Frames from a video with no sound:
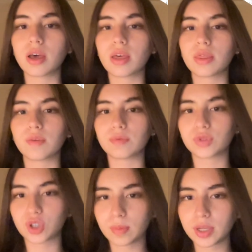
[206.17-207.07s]
The
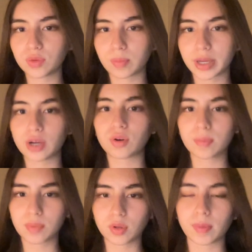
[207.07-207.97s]
Germans were being
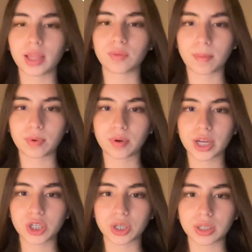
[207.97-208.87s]
crippled by the
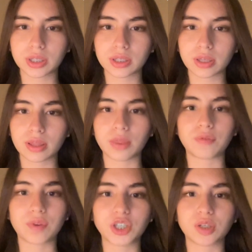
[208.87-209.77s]
reparations that the
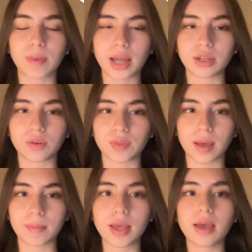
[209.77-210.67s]
French demanded of
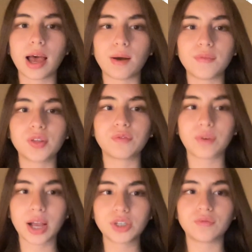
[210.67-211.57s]
them. However, the
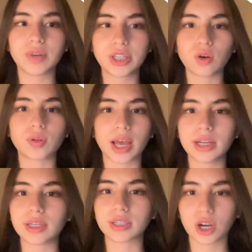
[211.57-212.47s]
French vetoed
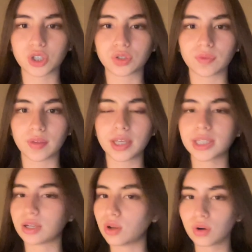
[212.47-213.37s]
any discussions of this. They
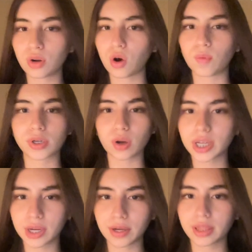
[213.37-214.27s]
said, no, we're not
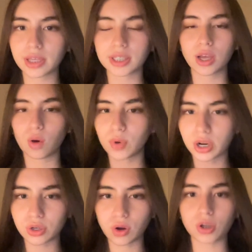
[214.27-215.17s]
hearing this. We
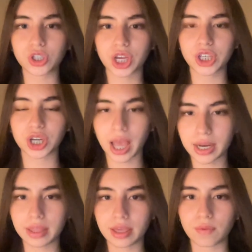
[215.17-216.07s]
are not changing
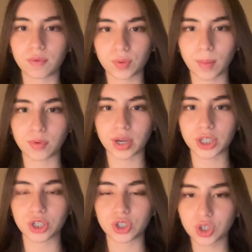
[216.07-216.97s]
anything with the
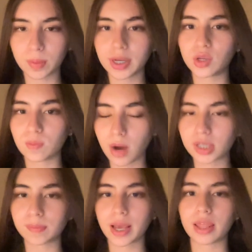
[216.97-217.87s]
reparations. Germany, you
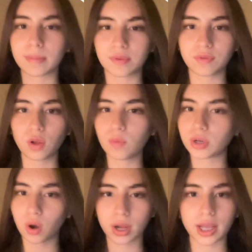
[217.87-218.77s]
must pay them in full.
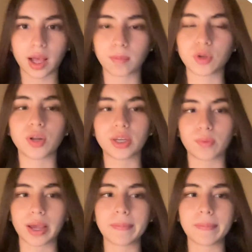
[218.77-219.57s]
We're not going to help you in any way.